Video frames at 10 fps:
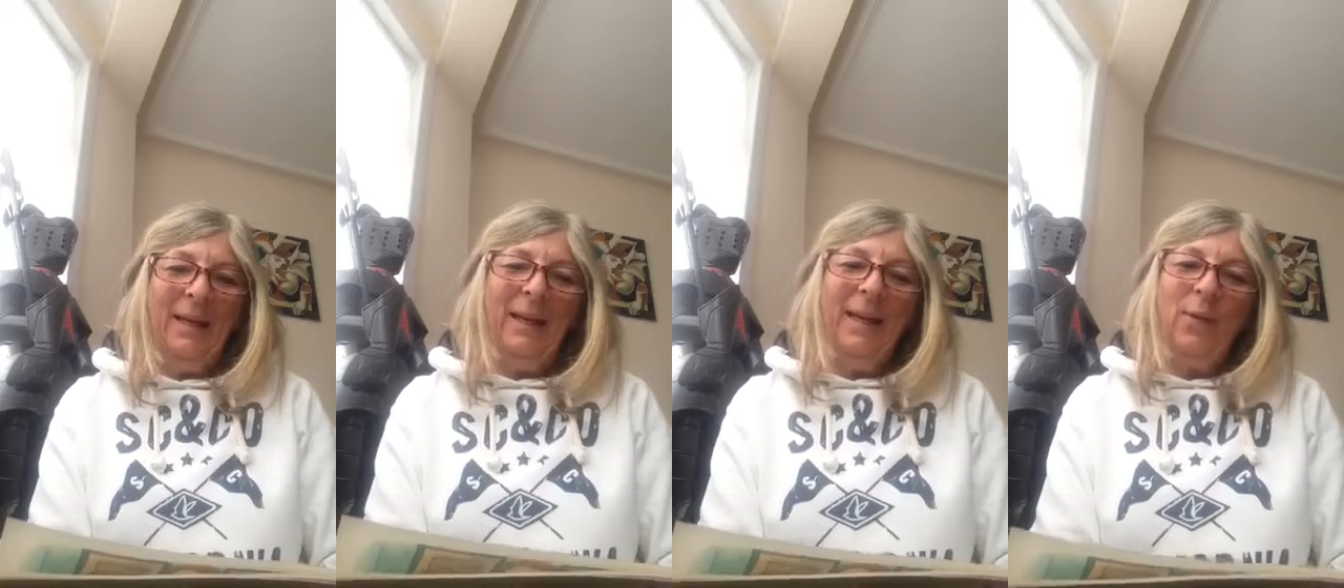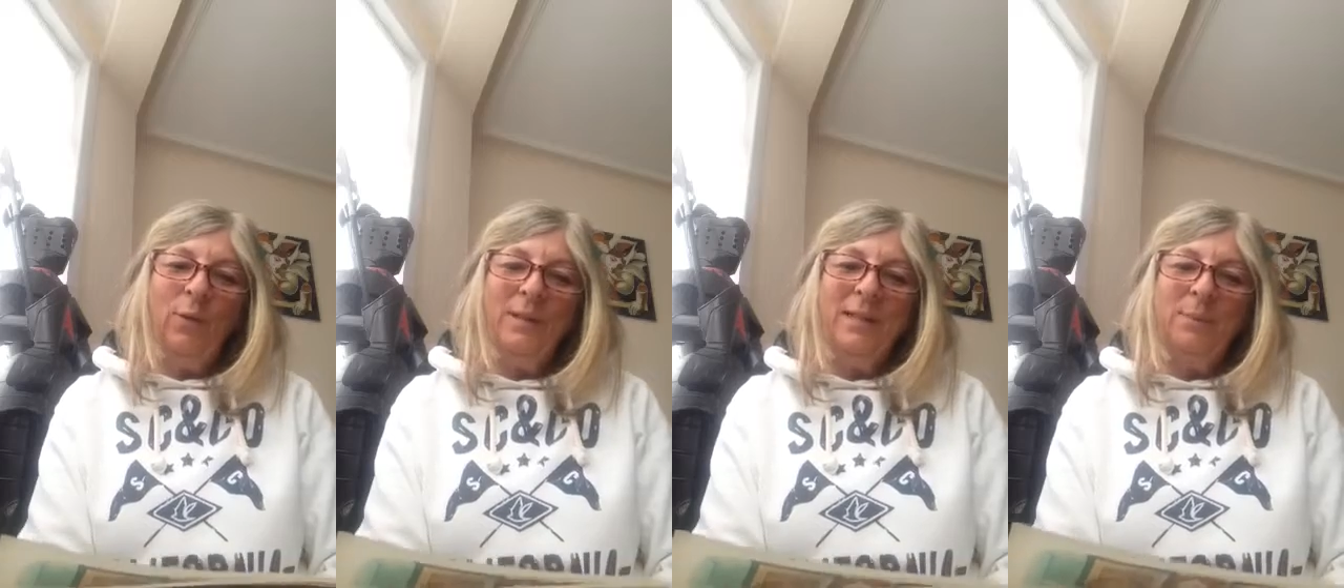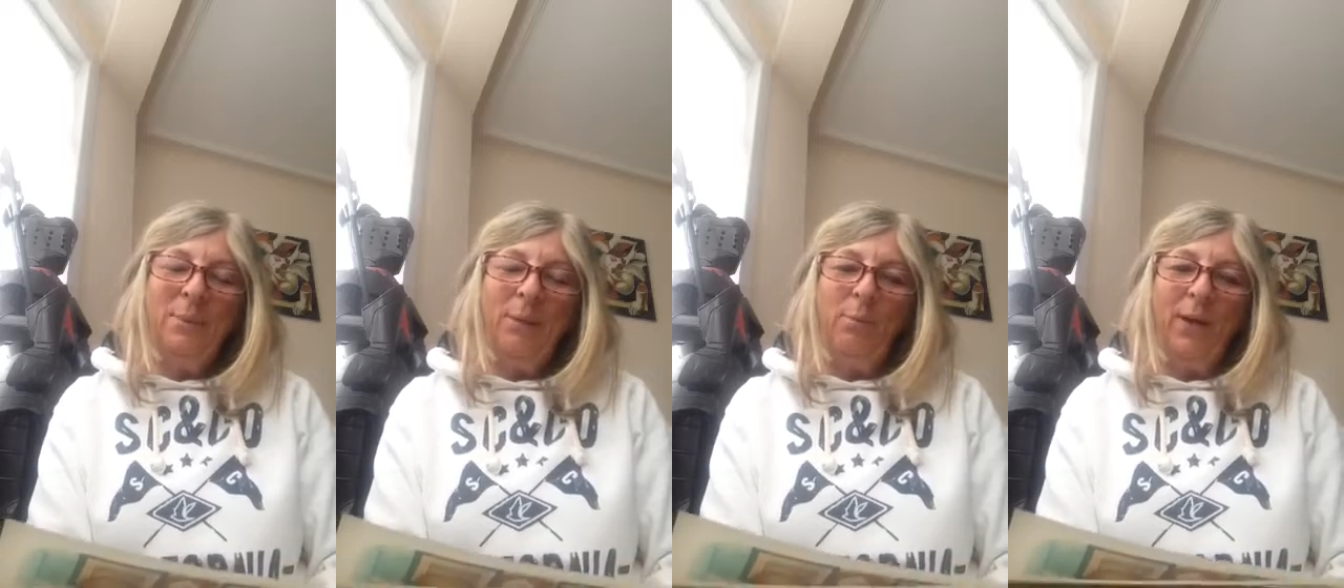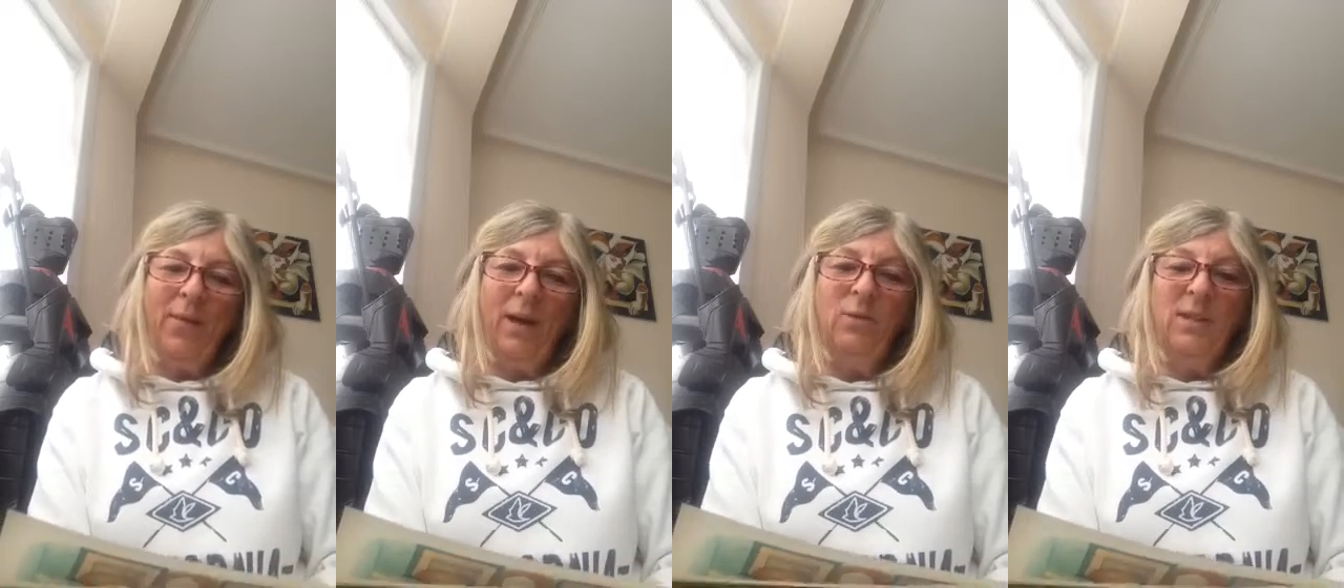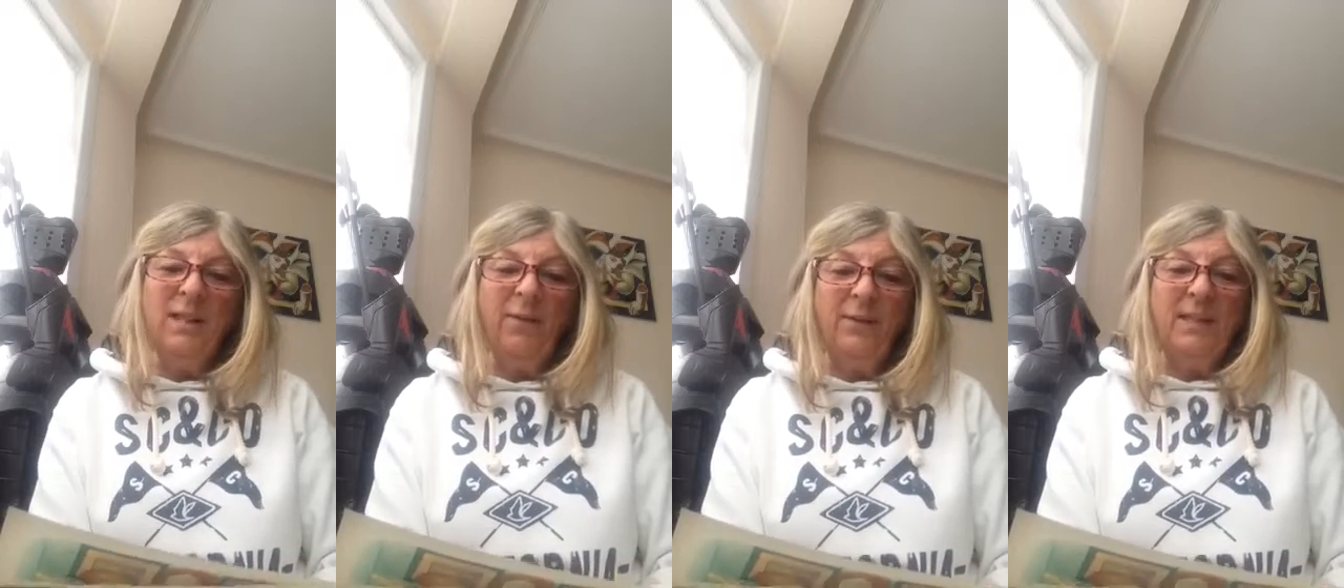He gave one to his big brother, who
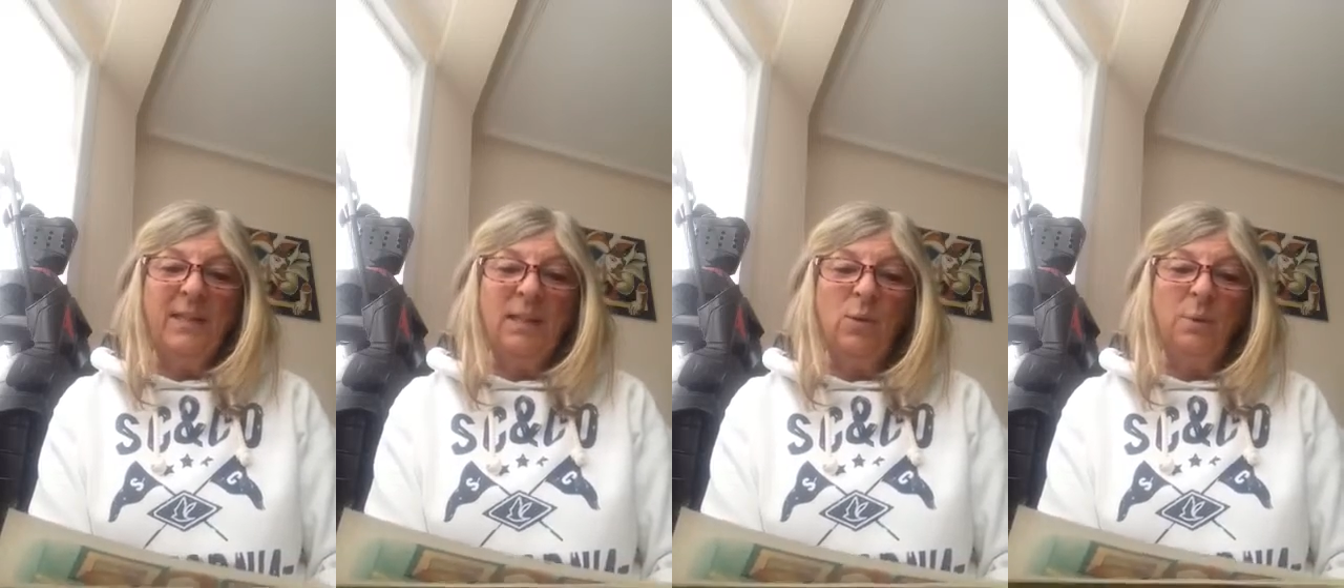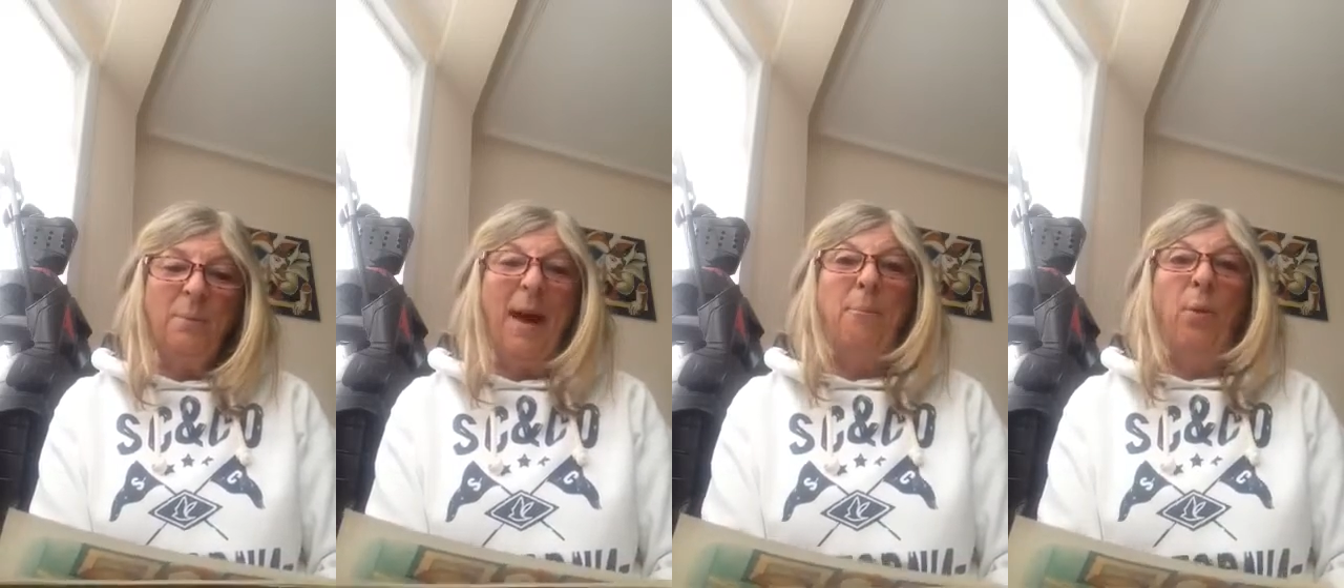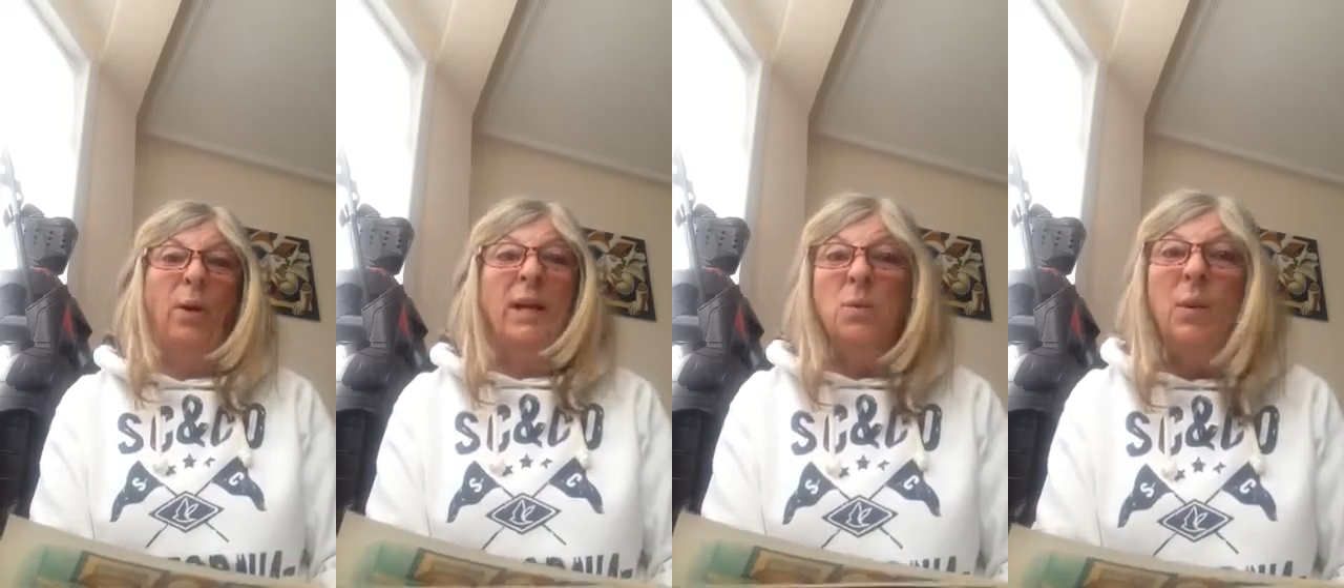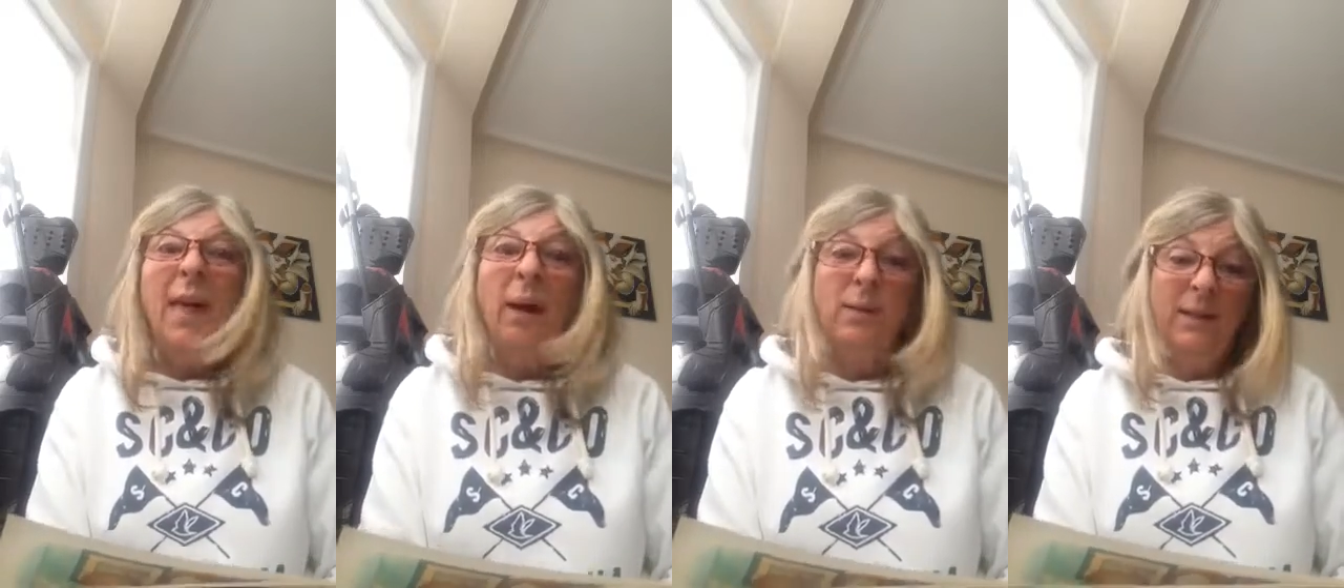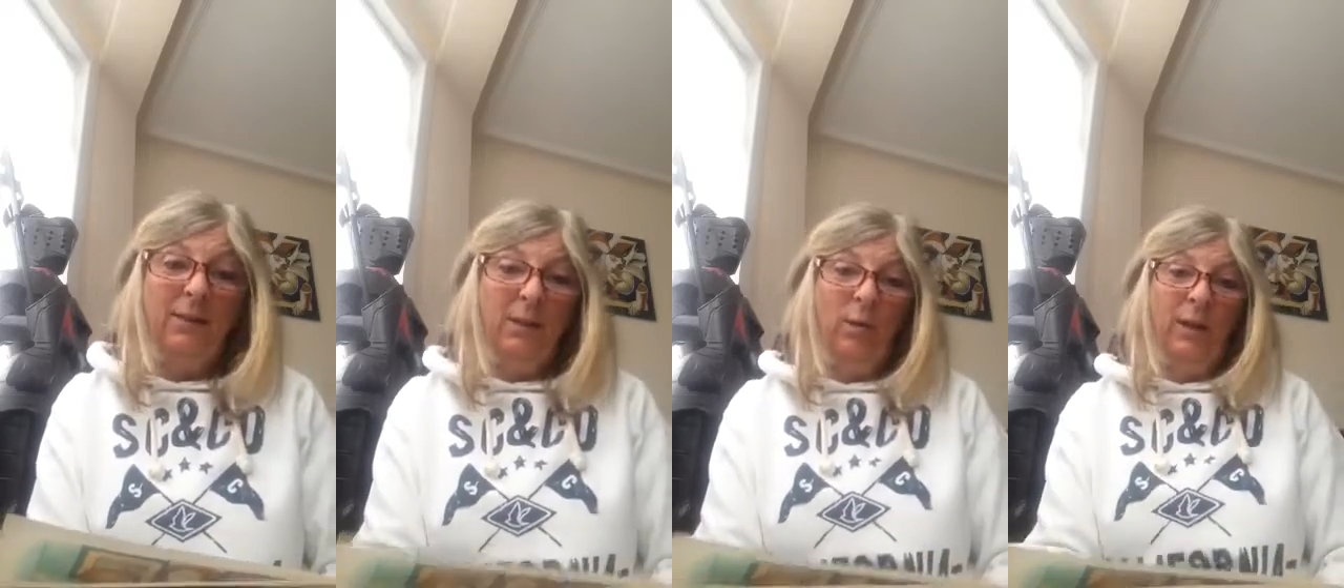stuffed it into his back pocket without
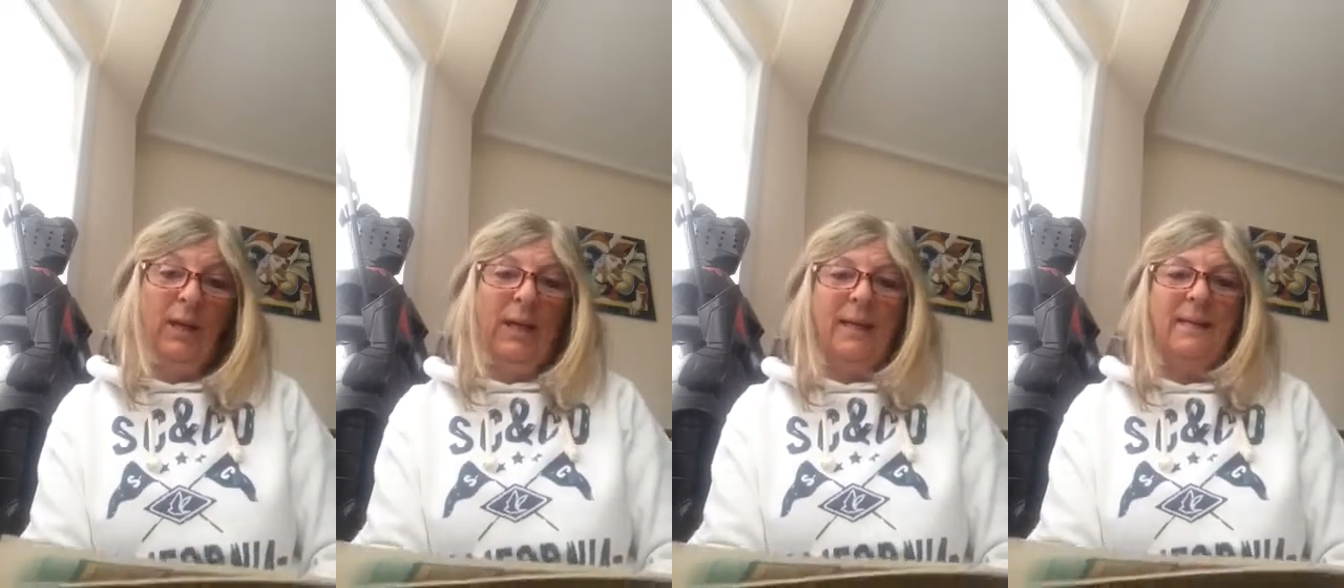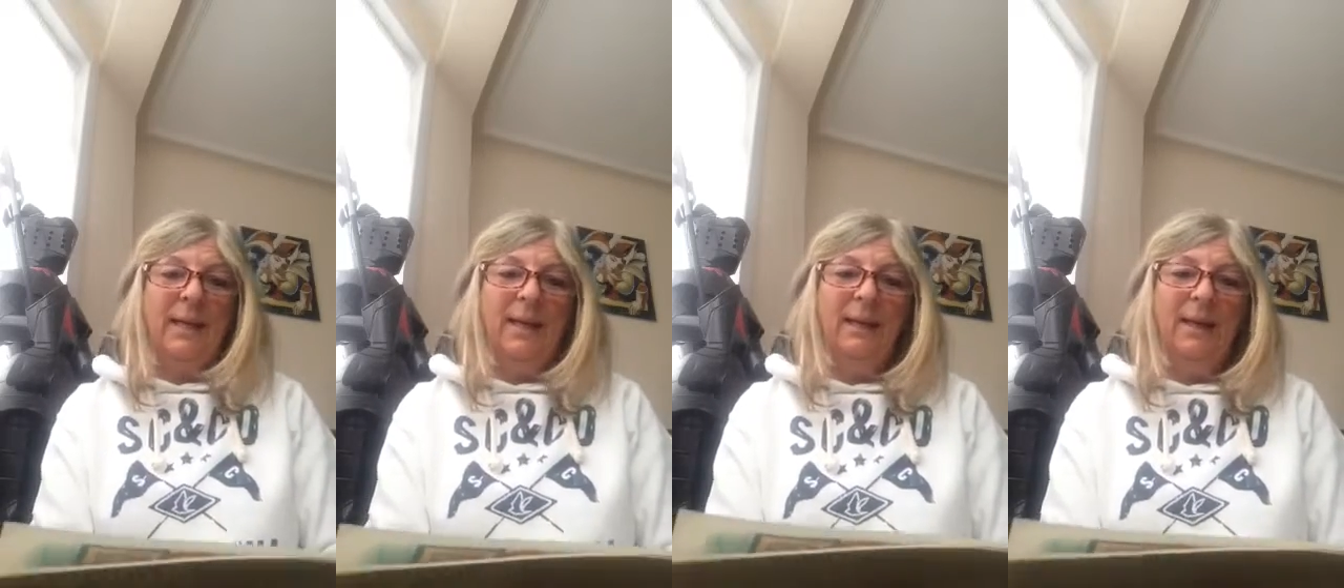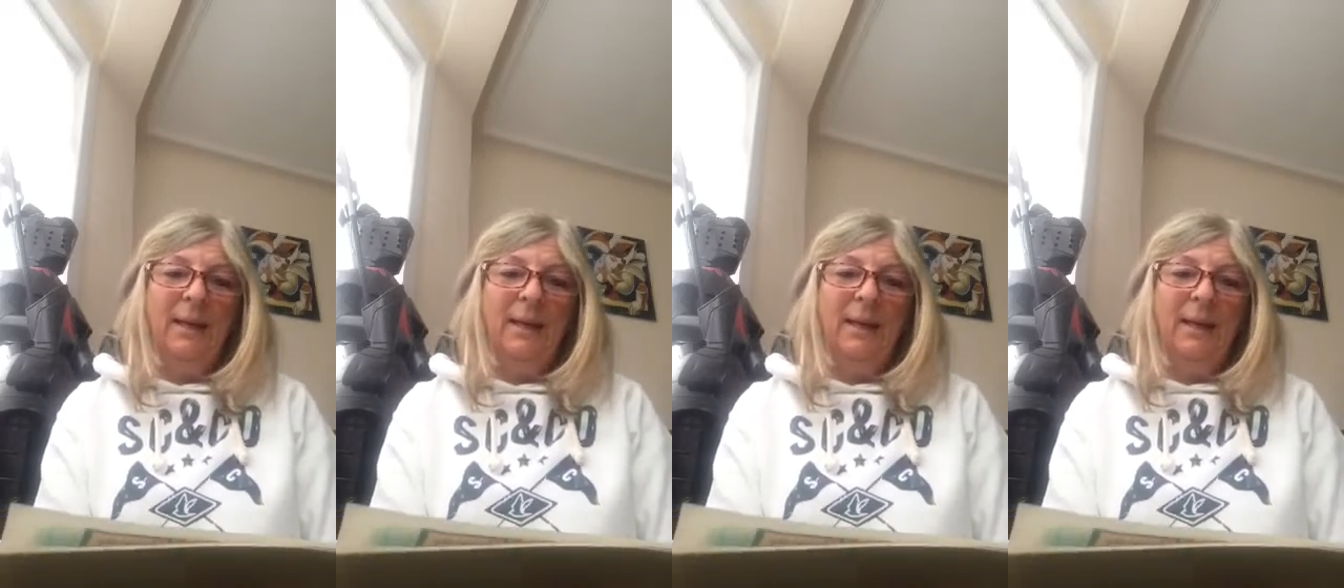even looking at it.